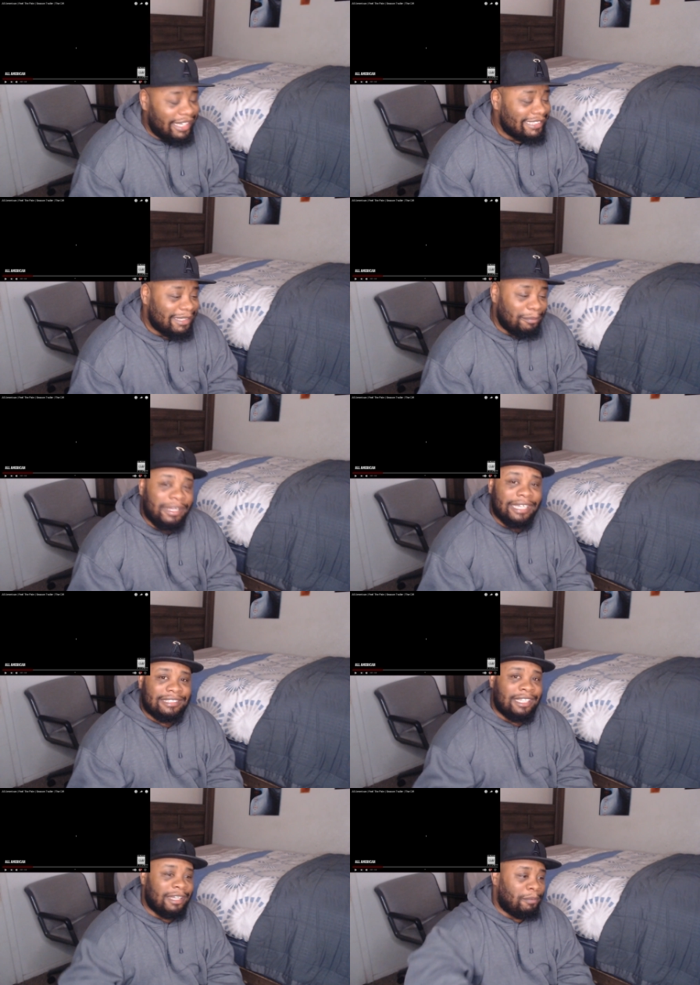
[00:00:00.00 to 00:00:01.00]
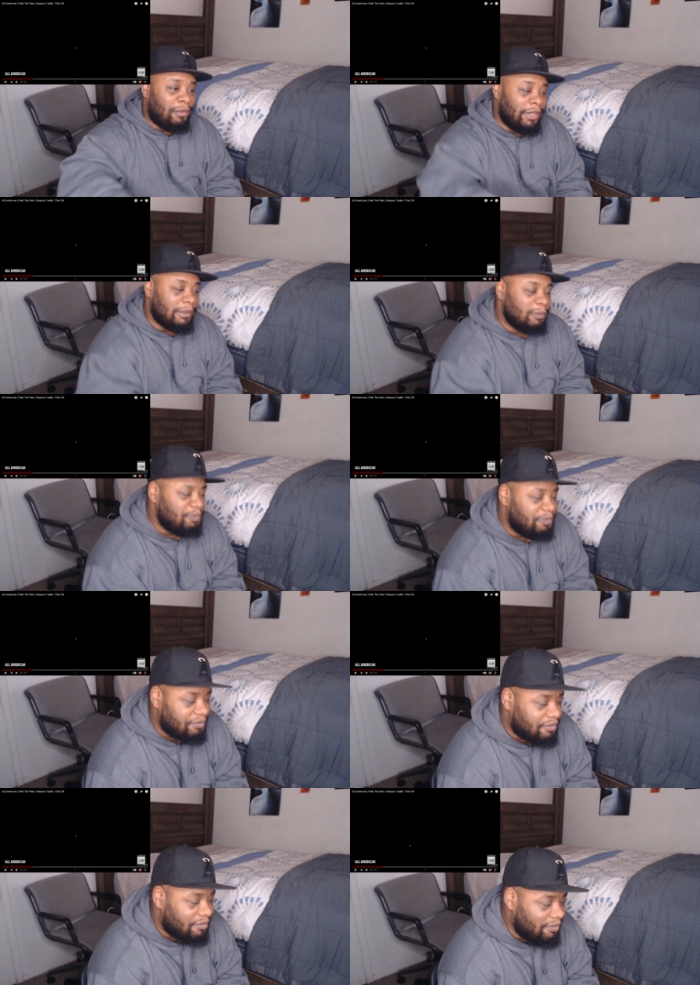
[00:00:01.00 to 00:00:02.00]
is the big stuck point.
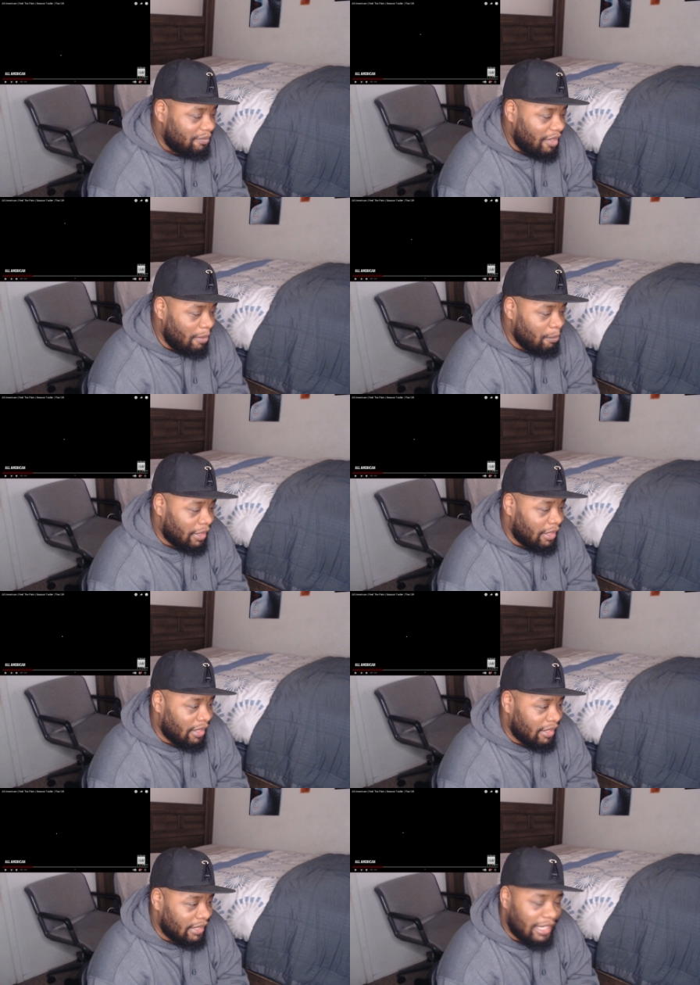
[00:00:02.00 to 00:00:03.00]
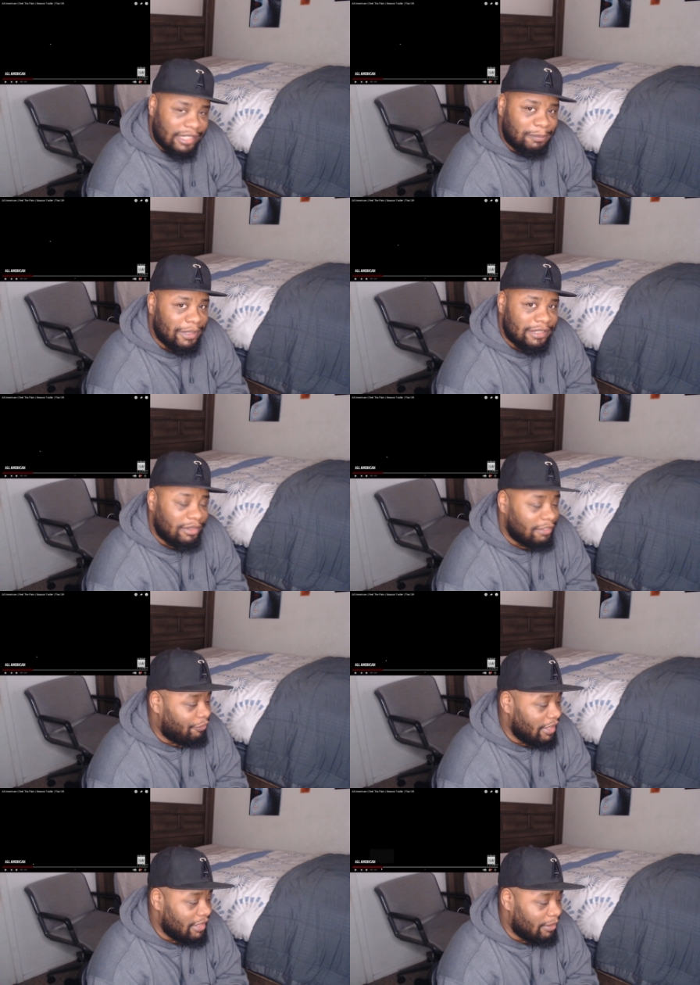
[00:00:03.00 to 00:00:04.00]
But uh, yeah, Spencer is
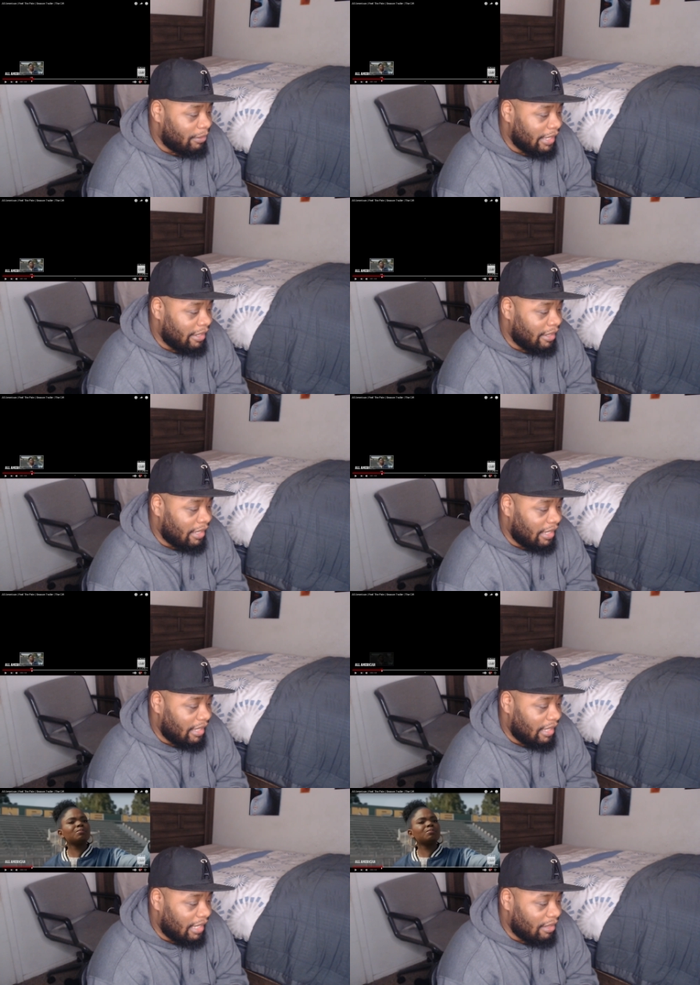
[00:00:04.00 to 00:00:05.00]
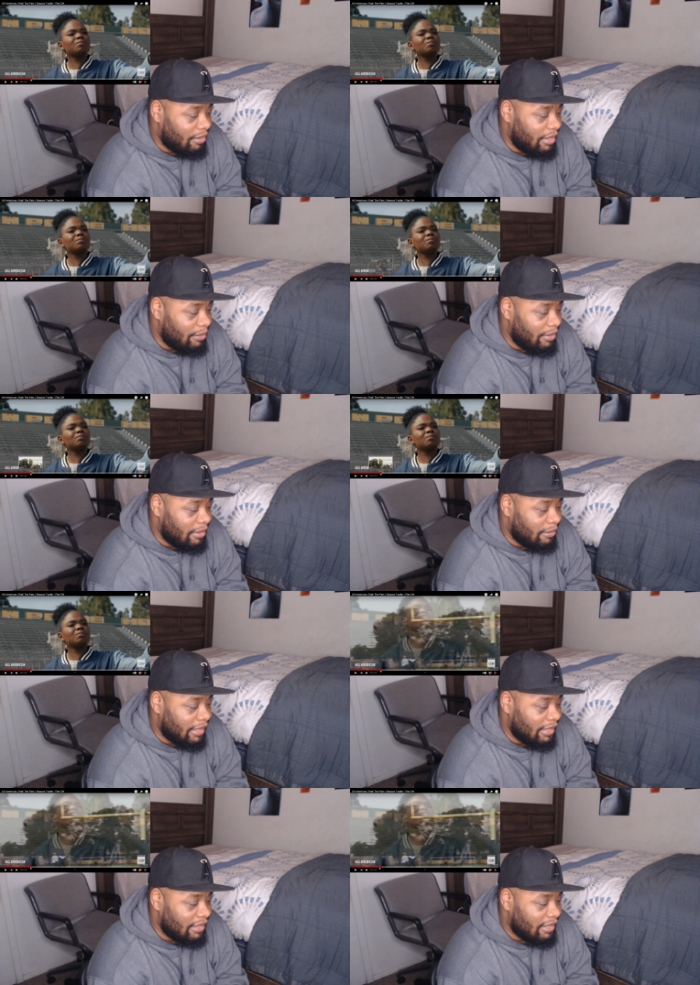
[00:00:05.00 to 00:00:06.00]
feeling it right here, and I, I agree with him.
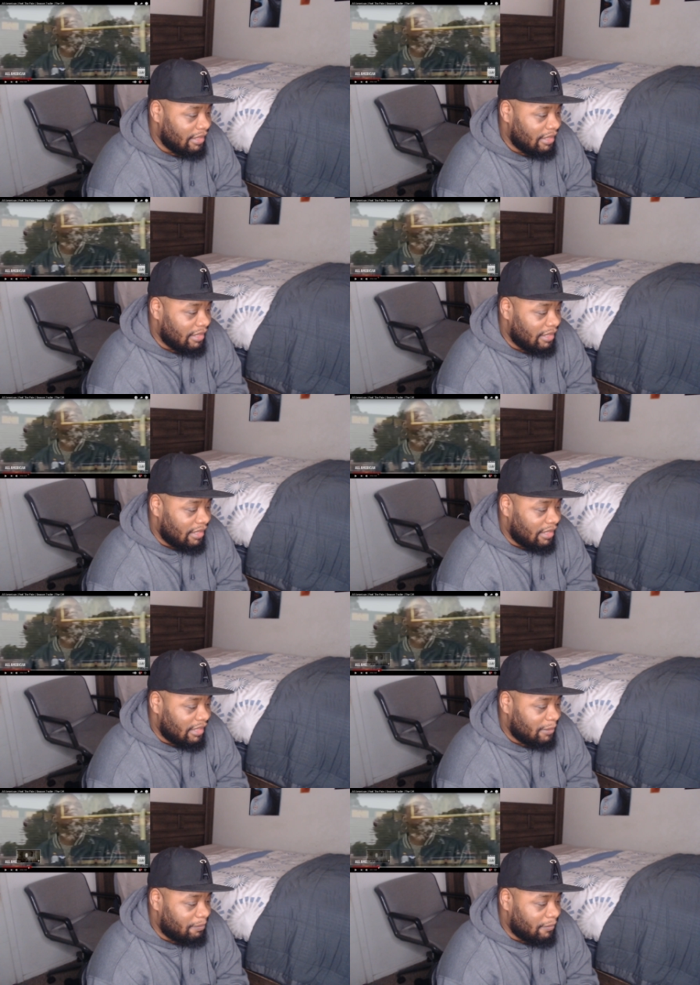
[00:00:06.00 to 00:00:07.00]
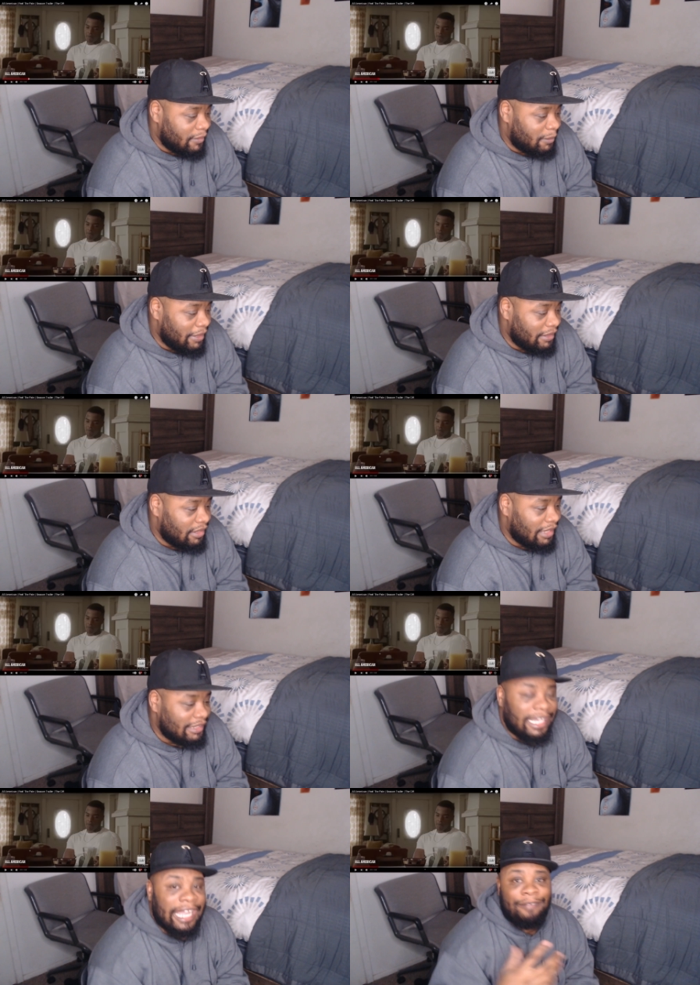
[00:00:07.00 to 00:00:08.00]
Like Spencer
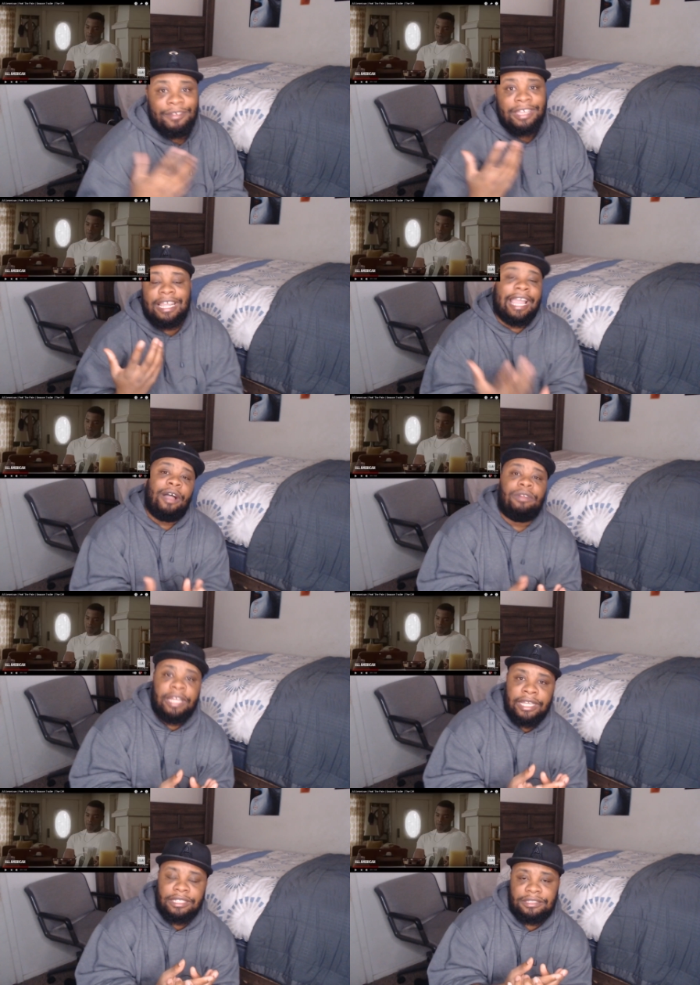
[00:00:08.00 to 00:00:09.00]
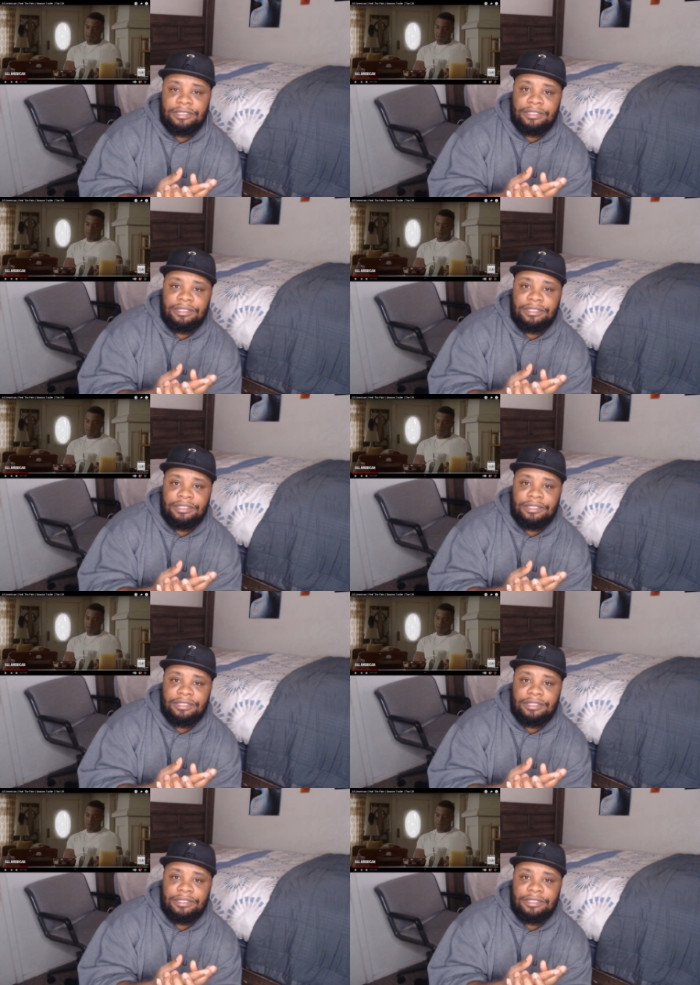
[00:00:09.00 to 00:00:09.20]
doesn't have any outlets.